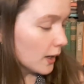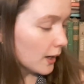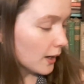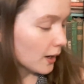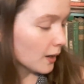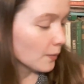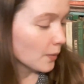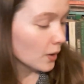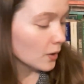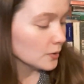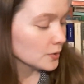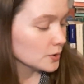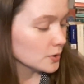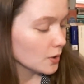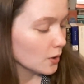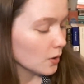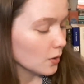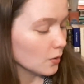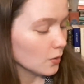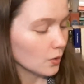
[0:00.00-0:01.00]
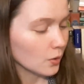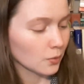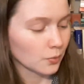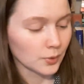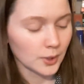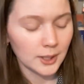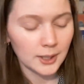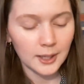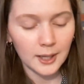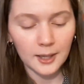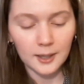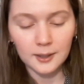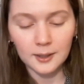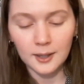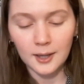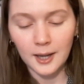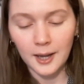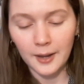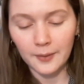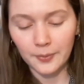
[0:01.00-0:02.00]
I'm also
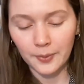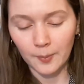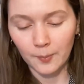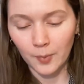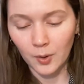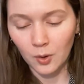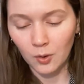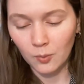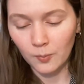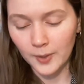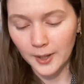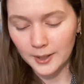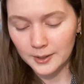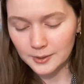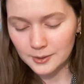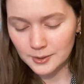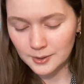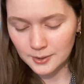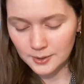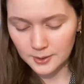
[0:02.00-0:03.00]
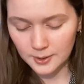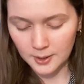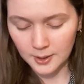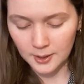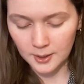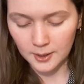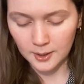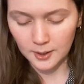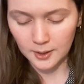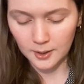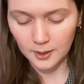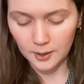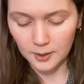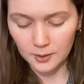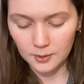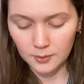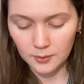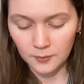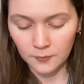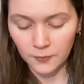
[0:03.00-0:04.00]
reading at the moment
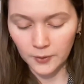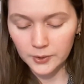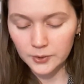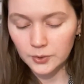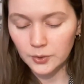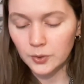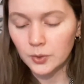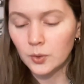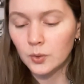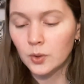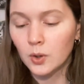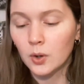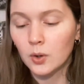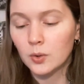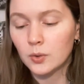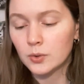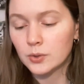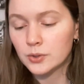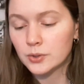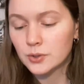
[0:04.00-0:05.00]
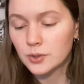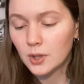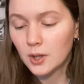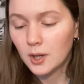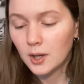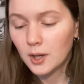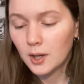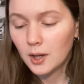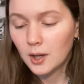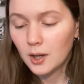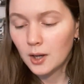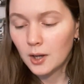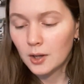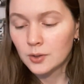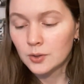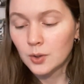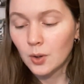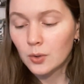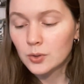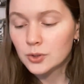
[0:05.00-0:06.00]
Victor Hugo's
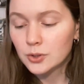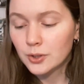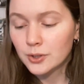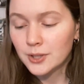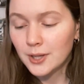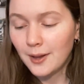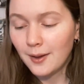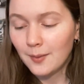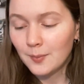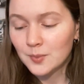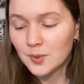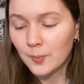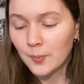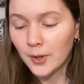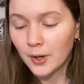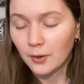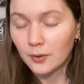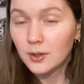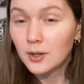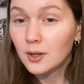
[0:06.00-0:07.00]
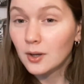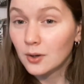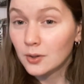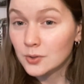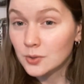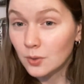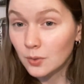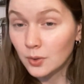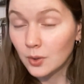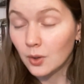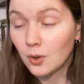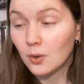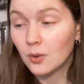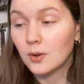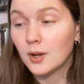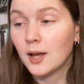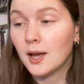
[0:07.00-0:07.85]
Notre Dame de Paris, also known